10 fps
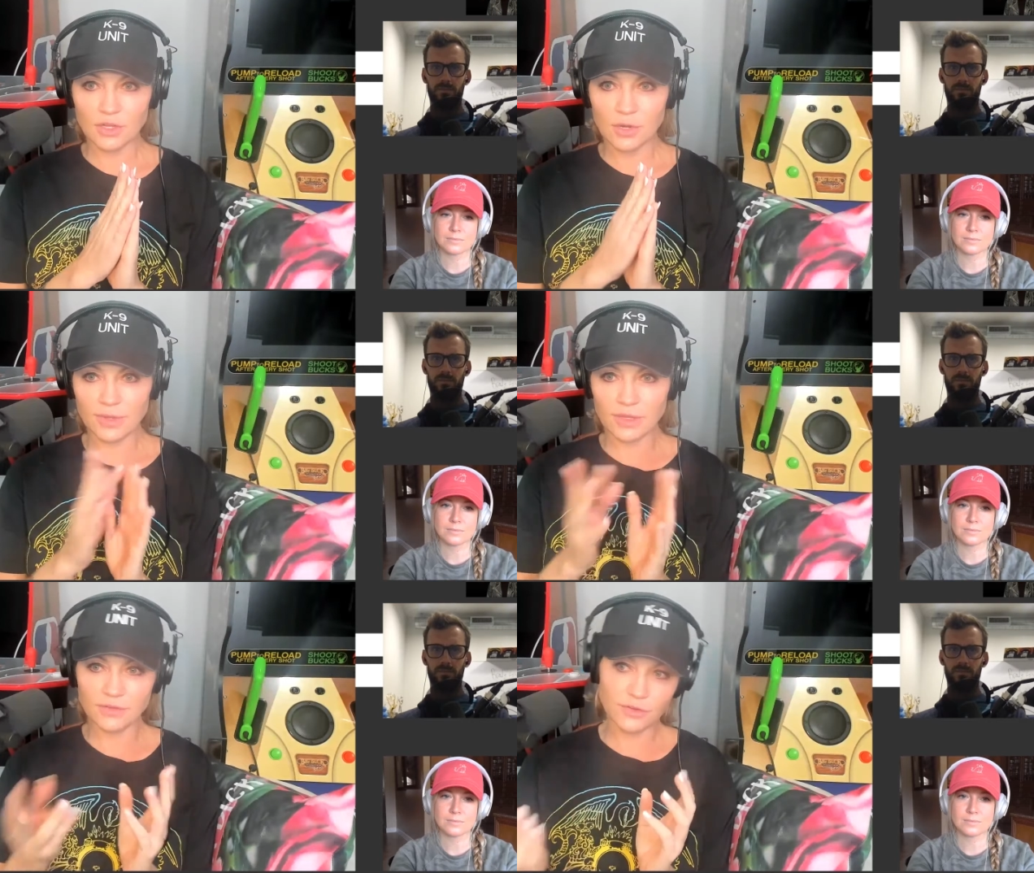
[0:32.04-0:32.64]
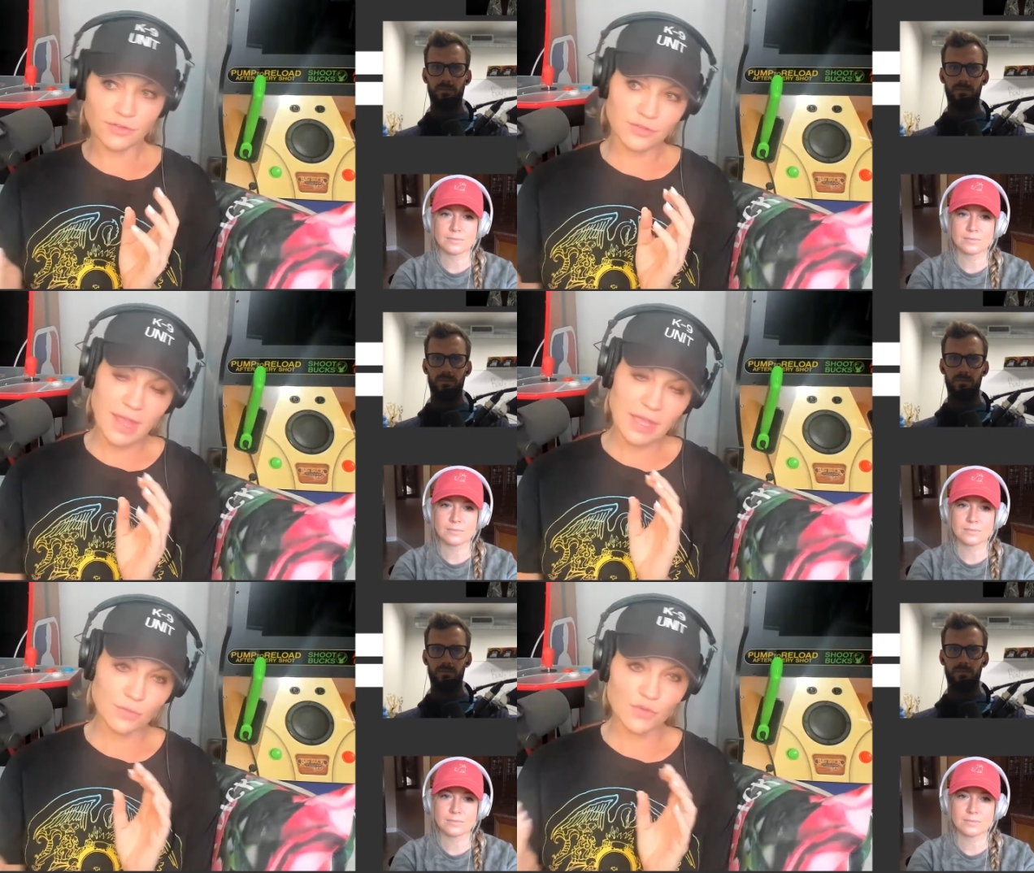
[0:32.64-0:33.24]
Speaker 1: there because there's
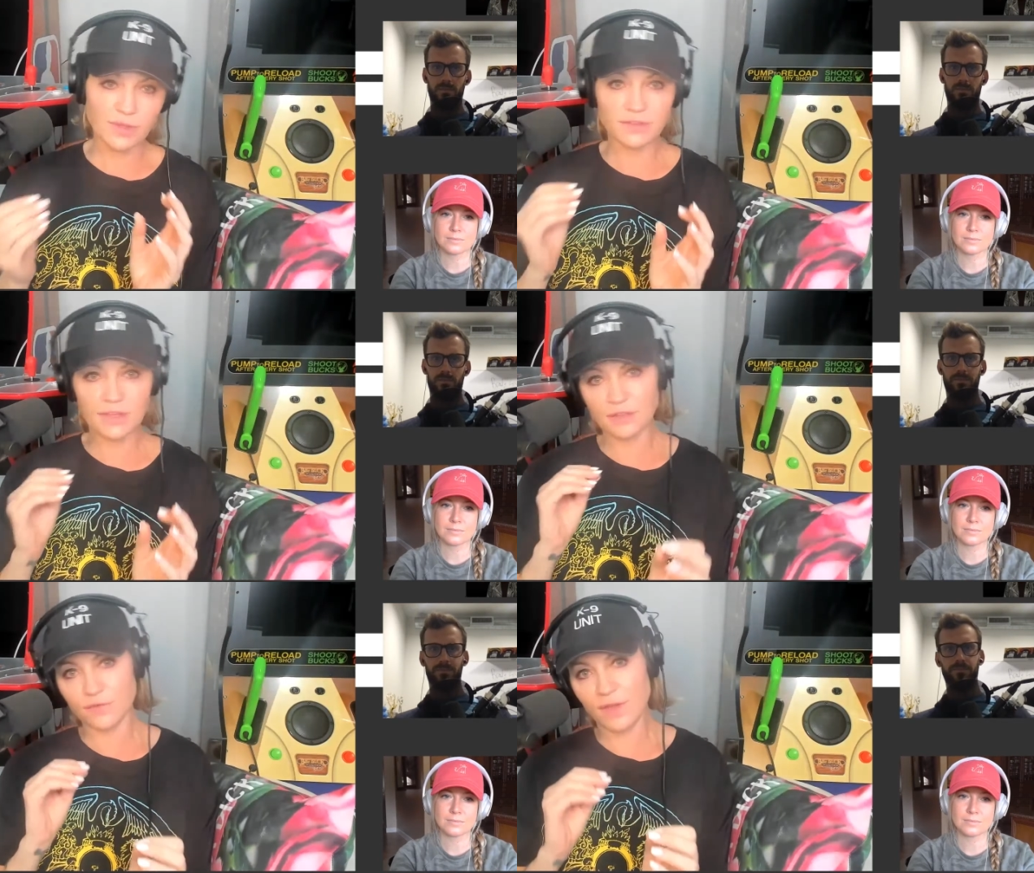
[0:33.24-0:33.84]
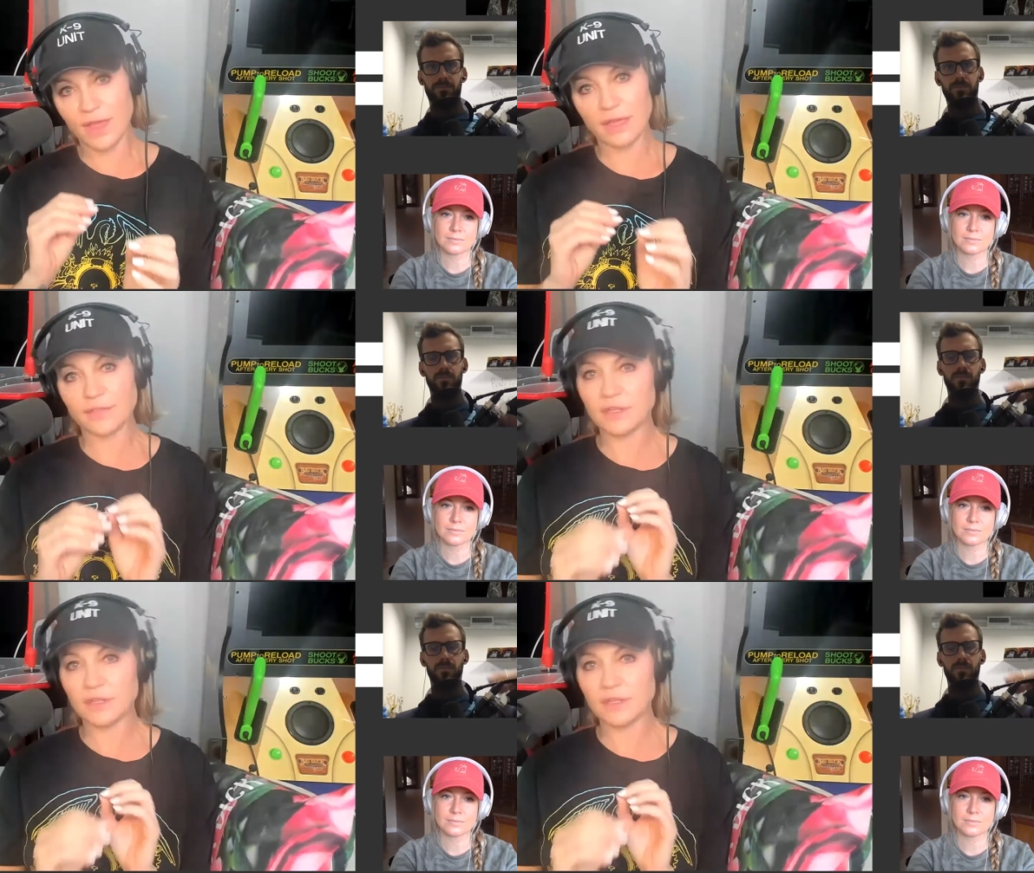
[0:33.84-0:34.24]
hand movements and it's fake.